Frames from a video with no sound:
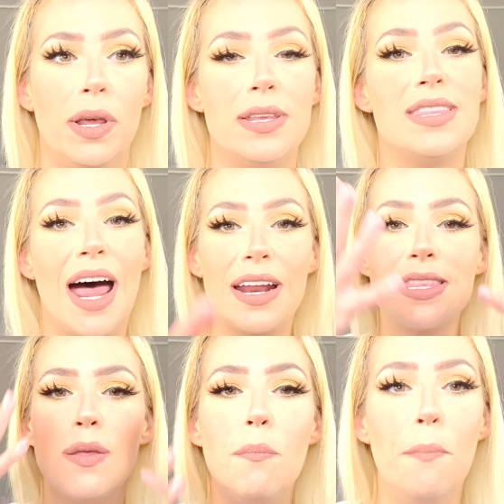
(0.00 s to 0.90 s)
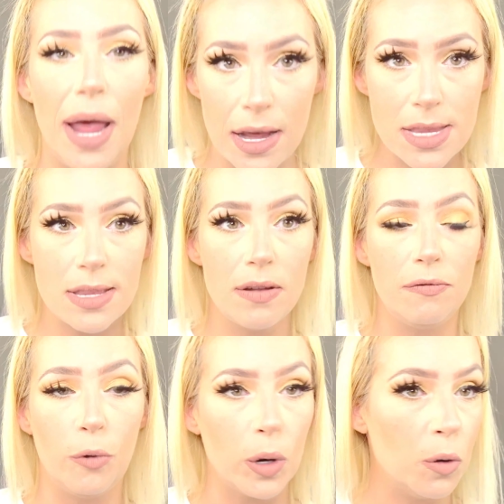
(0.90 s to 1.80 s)
because that is the base
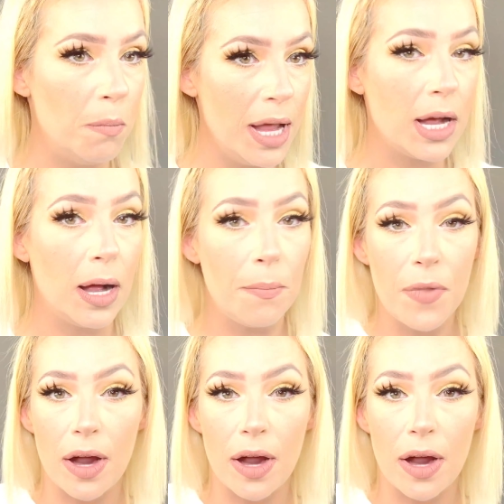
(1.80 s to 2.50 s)
for your makeup.